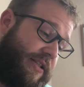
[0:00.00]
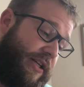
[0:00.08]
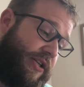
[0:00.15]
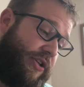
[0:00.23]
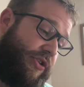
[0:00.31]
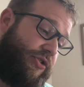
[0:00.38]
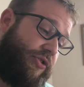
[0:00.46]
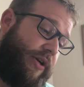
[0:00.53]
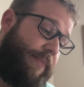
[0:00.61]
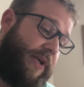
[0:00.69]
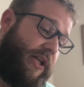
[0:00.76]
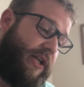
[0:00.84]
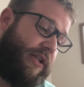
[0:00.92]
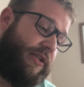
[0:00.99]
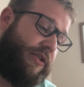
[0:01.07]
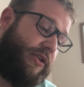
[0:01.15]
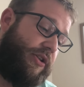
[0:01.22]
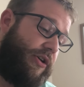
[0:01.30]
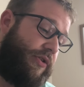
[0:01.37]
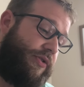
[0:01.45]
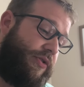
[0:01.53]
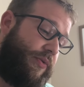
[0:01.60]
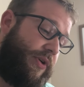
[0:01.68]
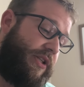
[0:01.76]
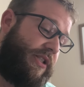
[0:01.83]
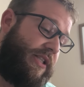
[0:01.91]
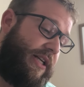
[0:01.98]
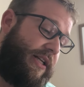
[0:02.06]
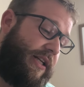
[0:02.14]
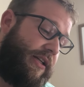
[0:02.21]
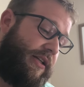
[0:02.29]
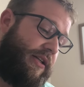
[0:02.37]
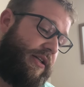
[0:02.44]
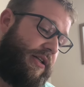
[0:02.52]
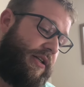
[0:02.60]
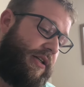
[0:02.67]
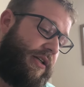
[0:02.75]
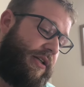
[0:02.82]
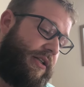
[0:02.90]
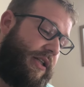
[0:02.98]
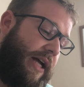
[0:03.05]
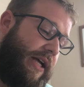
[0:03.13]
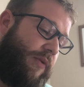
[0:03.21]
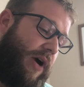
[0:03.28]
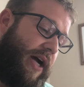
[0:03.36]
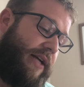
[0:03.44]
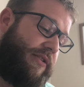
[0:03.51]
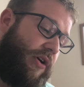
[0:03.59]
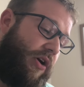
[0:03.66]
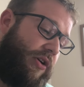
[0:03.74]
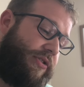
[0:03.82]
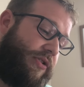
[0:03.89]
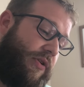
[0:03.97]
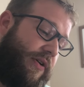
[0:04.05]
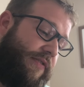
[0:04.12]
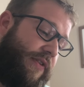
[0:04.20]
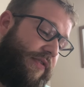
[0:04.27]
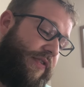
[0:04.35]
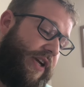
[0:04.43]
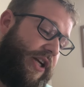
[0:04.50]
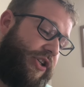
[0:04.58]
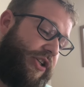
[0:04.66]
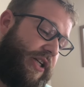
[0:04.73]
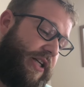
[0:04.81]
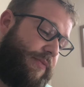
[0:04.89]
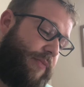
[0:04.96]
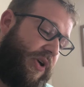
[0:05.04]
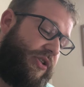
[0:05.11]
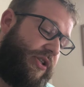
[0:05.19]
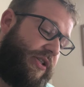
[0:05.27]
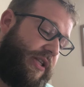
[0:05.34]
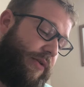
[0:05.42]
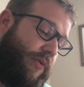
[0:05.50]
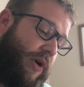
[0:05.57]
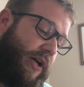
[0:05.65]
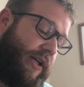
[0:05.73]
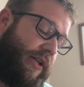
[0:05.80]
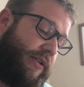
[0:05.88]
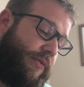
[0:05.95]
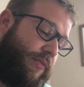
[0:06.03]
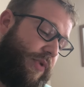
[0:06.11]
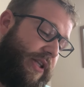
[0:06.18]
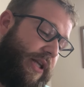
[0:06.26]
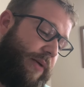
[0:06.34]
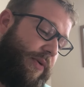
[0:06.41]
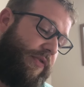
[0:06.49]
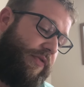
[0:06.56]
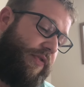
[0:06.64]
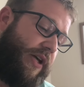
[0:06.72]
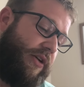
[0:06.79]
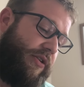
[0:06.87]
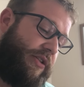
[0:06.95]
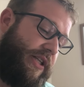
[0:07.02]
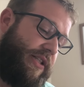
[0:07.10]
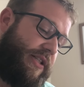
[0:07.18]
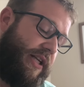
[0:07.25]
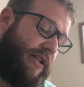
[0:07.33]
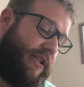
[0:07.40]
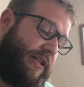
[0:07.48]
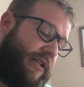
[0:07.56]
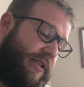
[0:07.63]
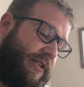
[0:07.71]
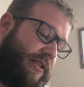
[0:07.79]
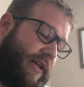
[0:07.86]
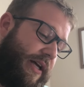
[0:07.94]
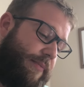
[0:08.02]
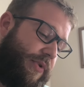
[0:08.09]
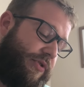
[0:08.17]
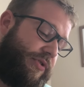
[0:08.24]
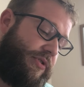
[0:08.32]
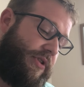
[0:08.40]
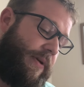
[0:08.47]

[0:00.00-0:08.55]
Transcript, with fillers: he distributed to those who were seated Likewise also of the fish, as much as they wanted. When they were filled, he said to the disciples,